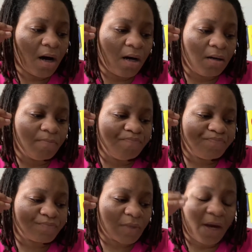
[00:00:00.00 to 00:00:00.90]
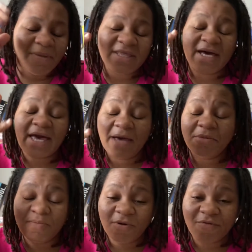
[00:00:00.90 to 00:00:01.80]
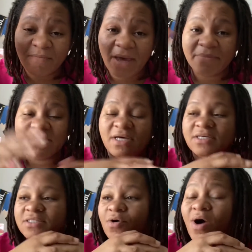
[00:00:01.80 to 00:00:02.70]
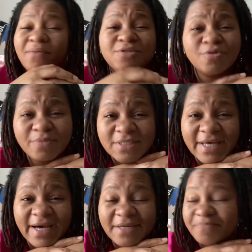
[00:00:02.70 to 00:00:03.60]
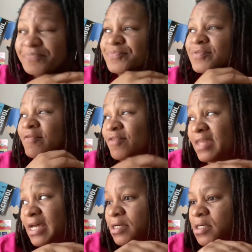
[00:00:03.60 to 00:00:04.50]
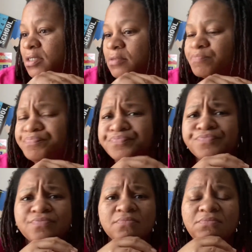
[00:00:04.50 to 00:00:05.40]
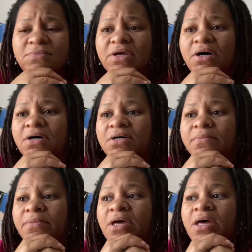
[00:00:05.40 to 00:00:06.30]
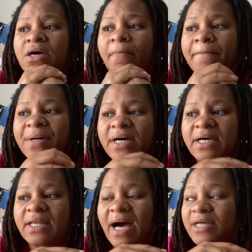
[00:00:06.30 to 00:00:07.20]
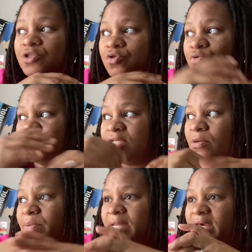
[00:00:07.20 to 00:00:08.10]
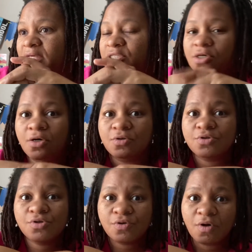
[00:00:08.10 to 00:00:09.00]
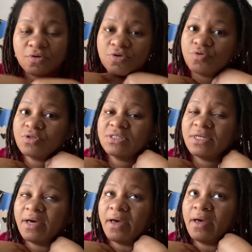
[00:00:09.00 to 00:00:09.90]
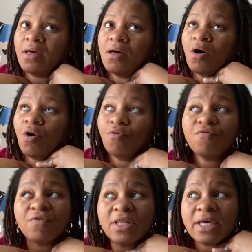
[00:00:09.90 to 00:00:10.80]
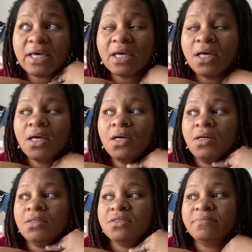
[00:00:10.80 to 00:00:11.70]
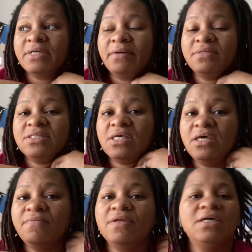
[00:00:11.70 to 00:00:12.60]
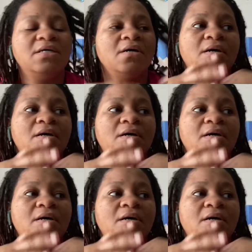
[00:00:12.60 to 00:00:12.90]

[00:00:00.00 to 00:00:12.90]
I mean, that came in the mail from Amazon, so I'm super excited for that to come. But I do still plan to go to the grocery store today, hopefully sometime this evening.